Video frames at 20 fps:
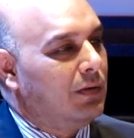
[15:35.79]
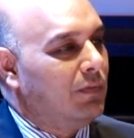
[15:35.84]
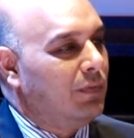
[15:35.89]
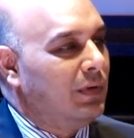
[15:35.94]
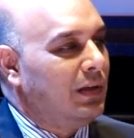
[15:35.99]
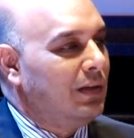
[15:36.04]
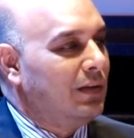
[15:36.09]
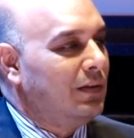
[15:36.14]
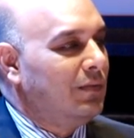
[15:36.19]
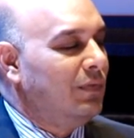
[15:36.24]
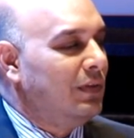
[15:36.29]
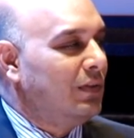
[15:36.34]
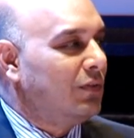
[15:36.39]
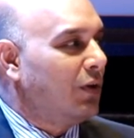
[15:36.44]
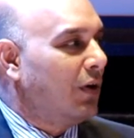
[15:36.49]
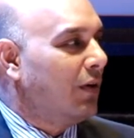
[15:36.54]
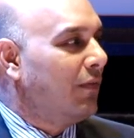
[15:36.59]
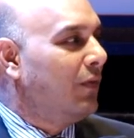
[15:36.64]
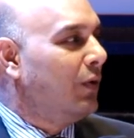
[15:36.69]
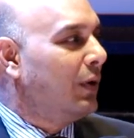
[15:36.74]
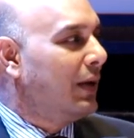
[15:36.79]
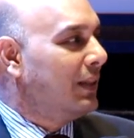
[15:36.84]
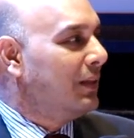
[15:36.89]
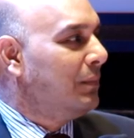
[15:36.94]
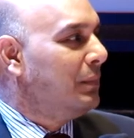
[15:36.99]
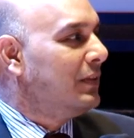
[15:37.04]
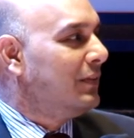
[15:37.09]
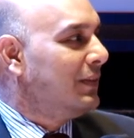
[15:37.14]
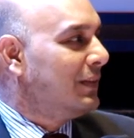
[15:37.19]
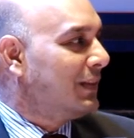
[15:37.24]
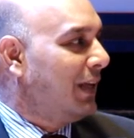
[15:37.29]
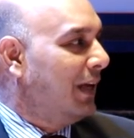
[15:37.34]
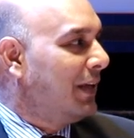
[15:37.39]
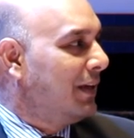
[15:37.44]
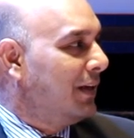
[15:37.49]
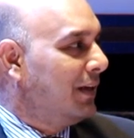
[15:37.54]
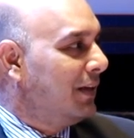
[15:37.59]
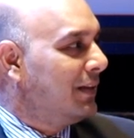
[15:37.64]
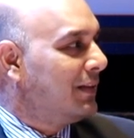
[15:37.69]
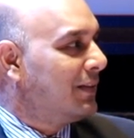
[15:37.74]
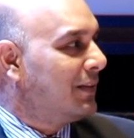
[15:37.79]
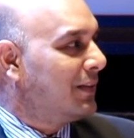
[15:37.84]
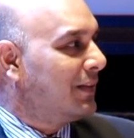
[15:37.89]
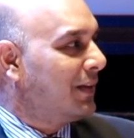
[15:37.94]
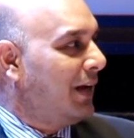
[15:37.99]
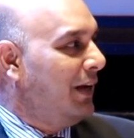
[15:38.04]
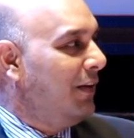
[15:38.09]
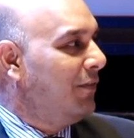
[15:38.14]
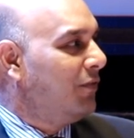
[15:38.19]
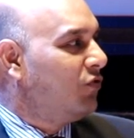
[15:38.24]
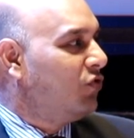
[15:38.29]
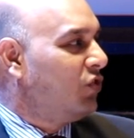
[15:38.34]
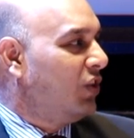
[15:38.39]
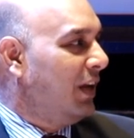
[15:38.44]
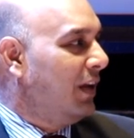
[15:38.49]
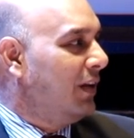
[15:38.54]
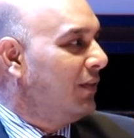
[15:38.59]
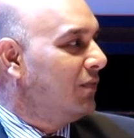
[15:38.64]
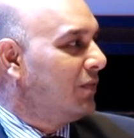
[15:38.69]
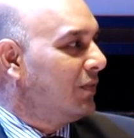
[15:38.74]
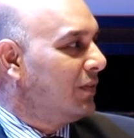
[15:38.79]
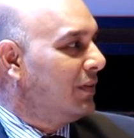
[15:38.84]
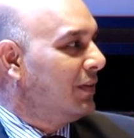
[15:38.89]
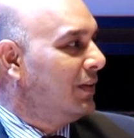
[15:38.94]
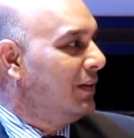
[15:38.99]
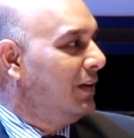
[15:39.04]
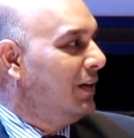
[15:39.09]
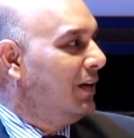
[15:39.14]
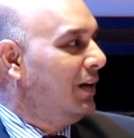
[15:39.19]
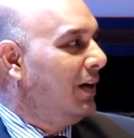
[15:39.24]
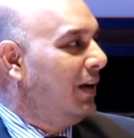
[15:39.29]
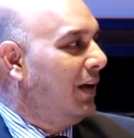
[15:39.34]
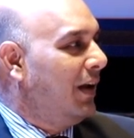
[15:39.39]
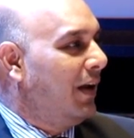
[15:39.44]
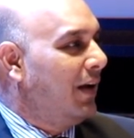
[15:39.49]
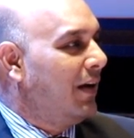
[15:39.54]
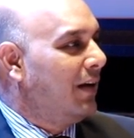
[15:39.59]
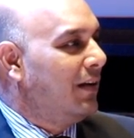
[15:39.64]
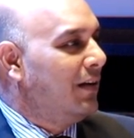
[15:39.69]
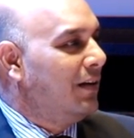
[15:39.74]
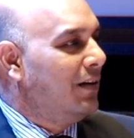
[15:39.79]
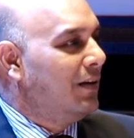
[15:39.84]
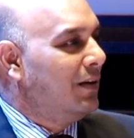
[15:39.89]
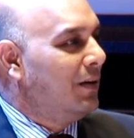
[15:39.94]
we sort of look at the business cycle, it's kind of changed, and